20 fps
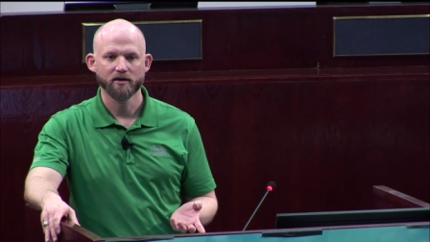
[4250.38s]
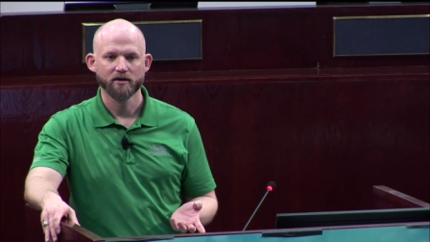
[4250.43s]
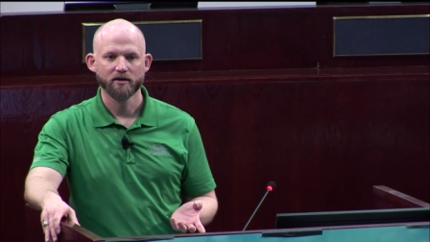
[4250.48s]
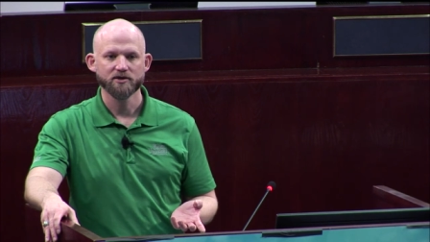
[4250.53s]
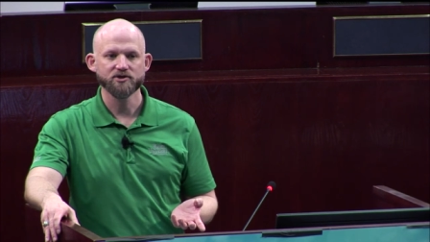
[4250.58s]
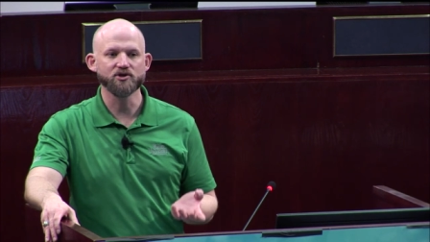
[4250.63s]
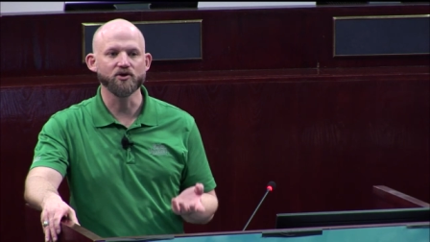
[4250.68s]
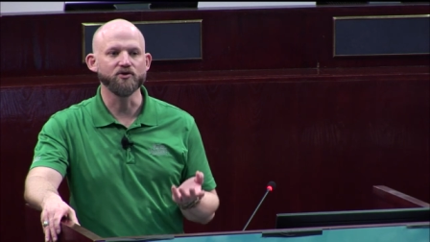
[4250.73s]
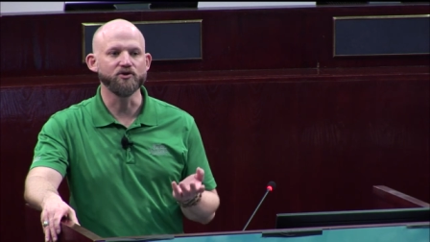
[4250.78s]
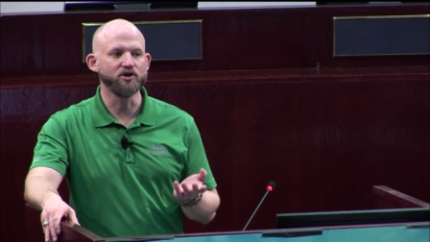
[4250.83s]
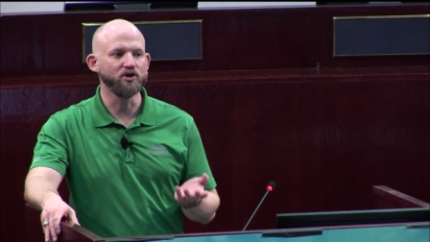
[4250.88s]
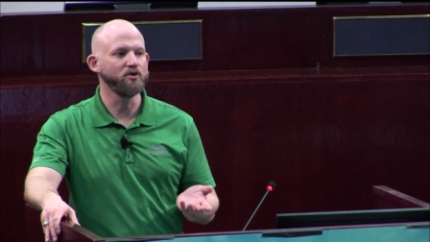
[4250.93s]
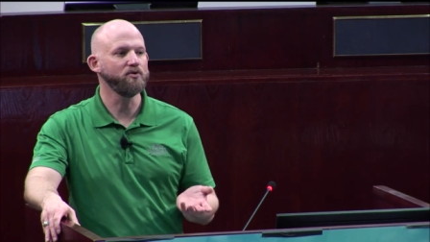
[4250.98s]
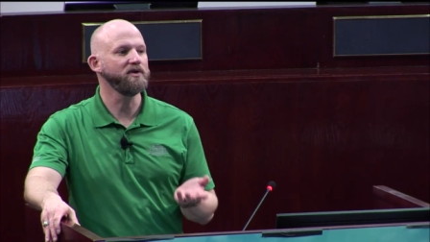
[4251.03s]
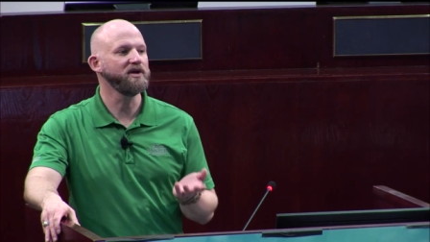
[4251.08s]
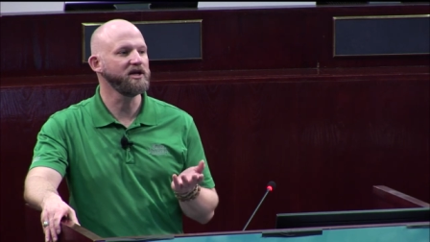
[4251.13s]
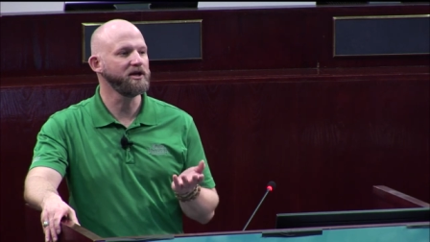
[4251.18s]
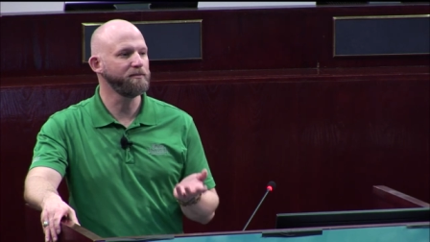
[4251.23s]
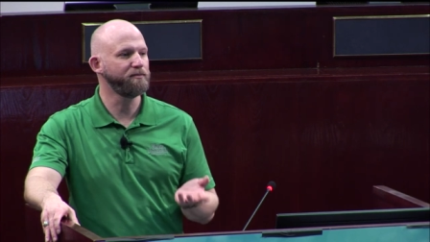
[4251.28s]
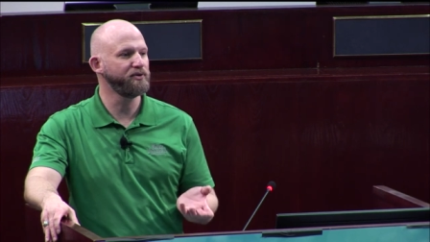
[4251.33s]
So you
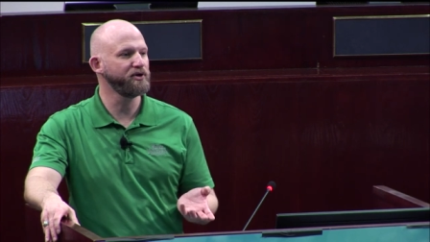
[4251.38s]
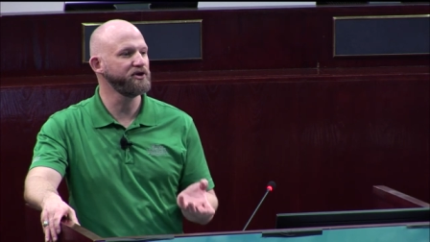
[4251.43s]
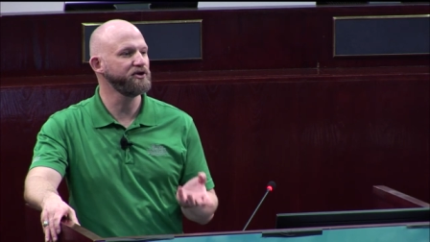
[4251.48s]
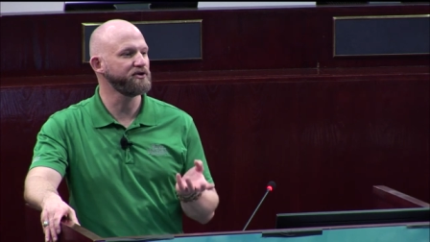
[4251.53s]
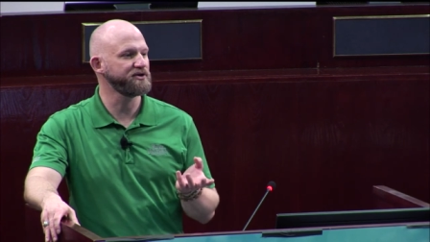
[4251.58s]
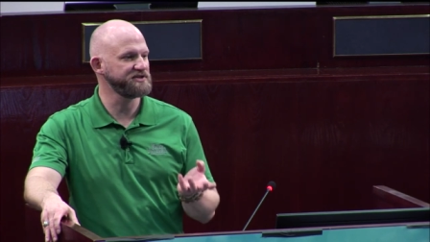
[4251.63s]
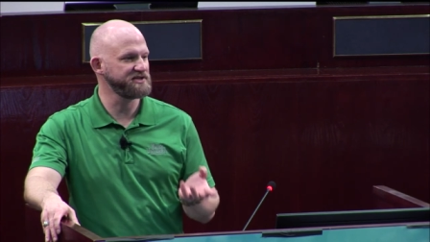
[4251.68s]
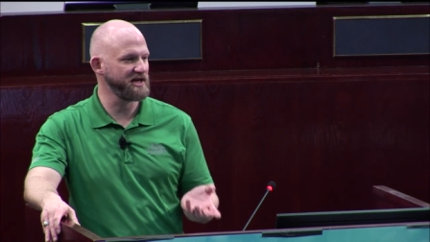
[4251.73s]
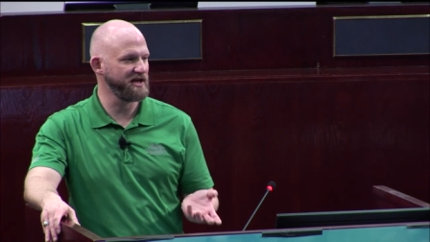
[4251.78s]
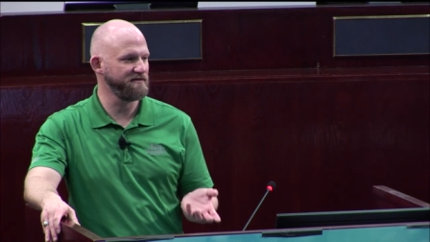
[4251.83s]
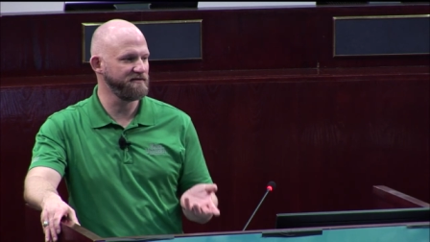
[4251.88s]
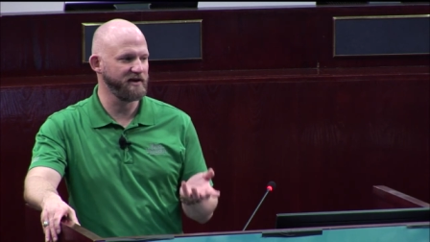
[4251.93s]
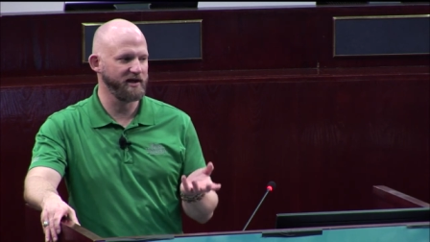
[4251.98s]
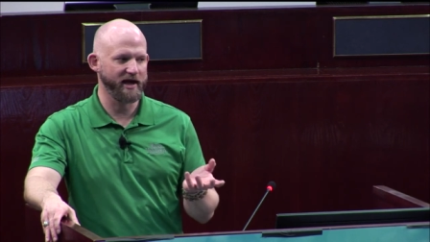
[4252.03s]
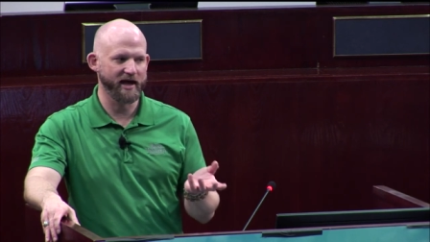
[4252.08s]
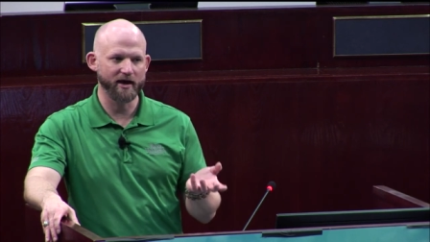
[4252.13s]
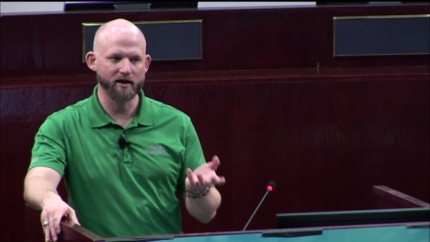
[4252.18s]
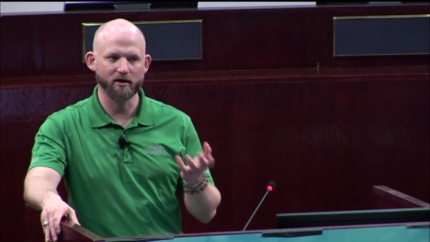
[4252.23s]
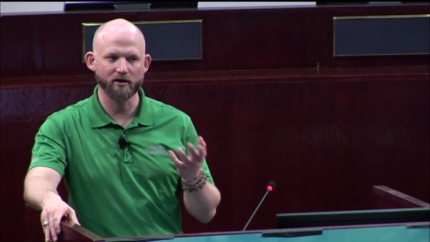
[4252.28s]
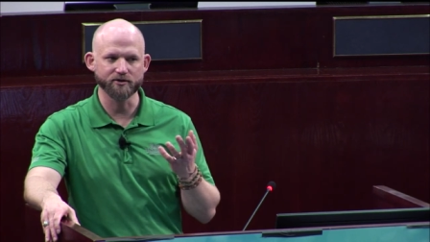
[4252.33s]
need to put your safety
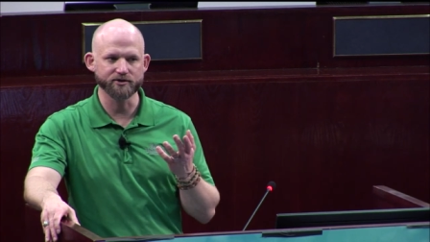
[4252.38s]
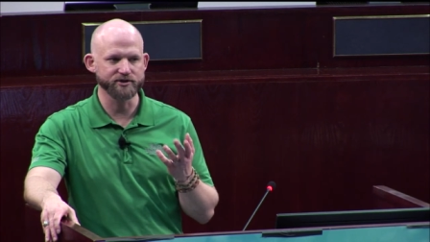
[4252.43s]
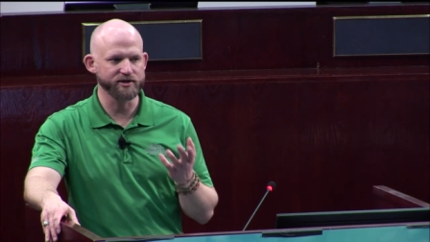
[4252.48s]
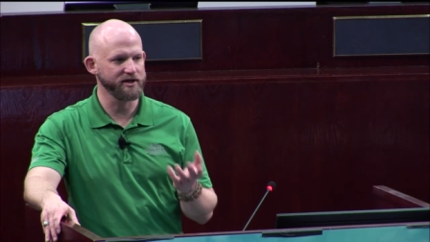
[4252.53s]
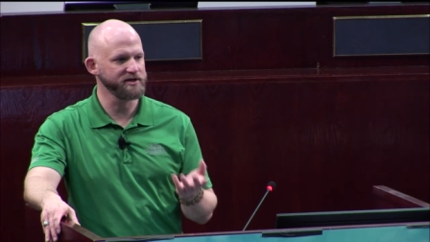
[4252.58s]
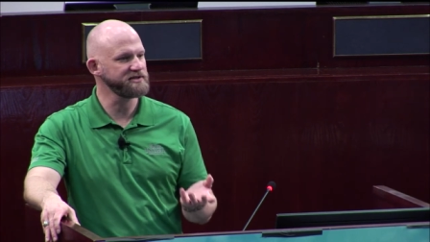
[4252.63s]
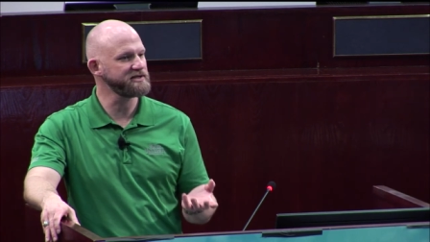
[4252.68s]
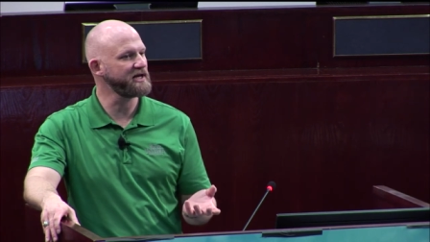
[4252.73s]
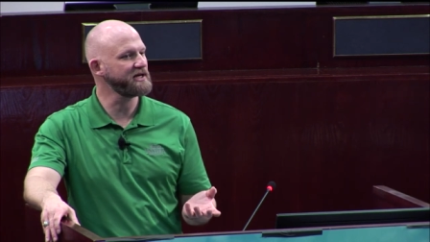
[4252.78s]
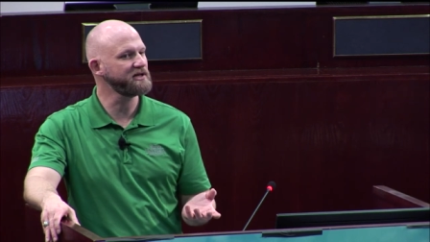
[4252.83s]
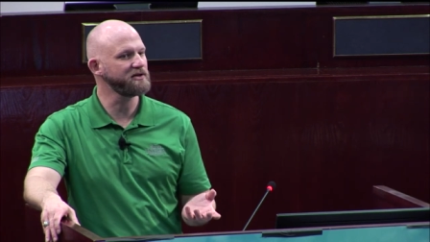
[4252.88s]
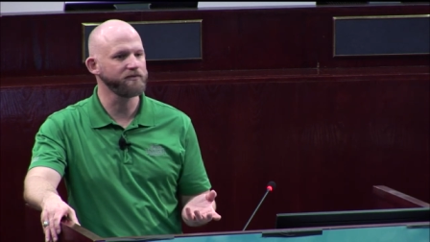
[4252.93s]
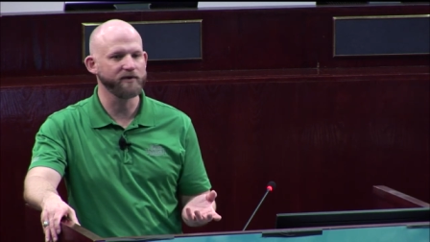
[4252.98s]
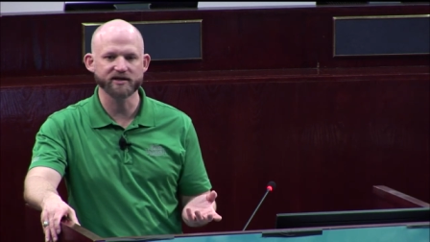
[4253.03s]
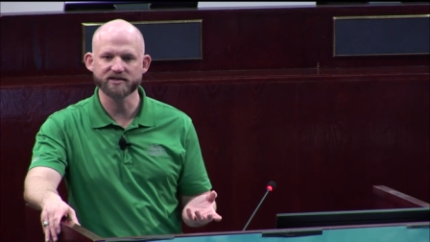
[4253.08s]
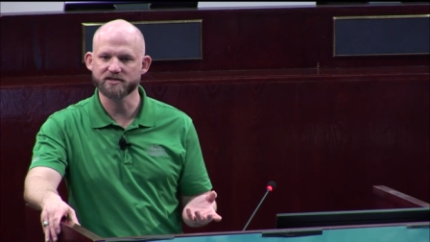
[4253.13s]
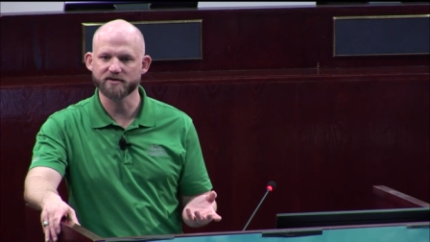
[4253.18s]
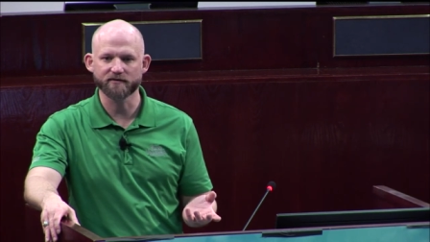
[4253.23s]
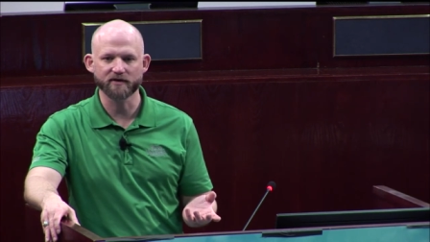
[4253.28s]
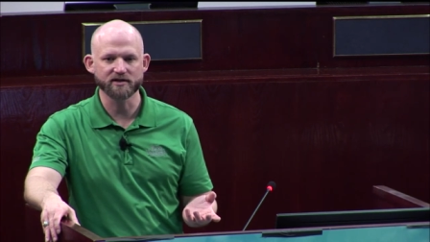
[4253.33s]
hat on just like the
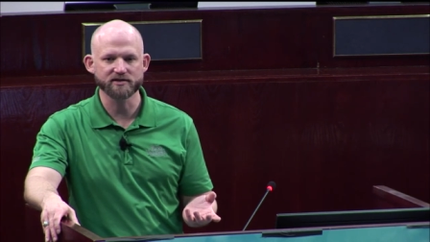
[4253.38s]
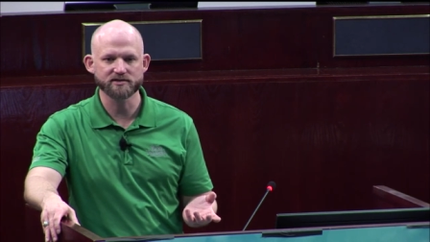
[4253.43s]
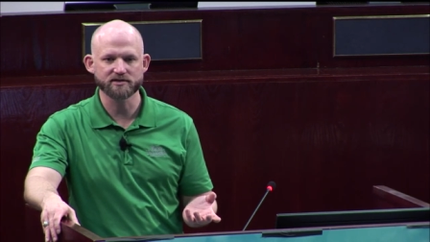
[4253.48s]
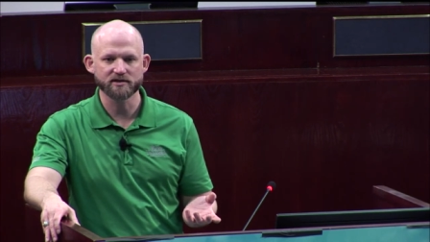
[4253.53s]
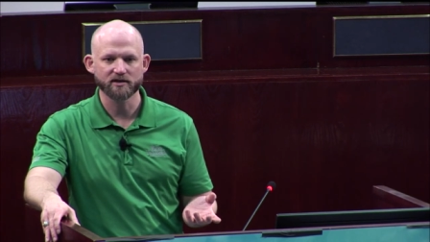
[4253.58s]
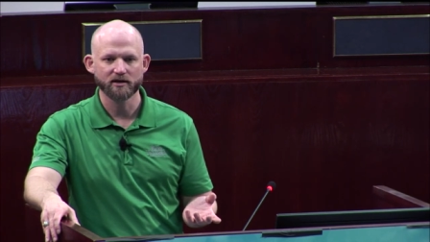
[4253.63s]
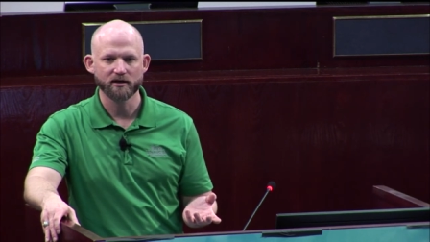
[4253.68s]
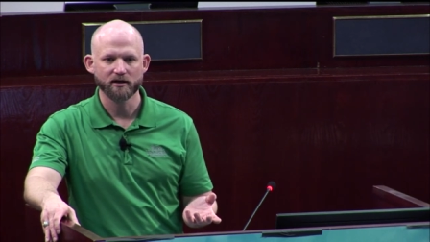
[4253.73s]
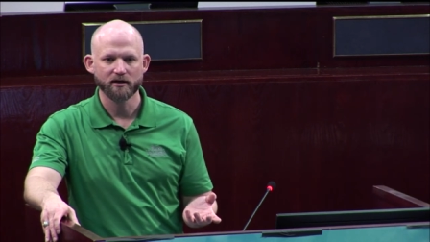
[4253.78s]
rest of us.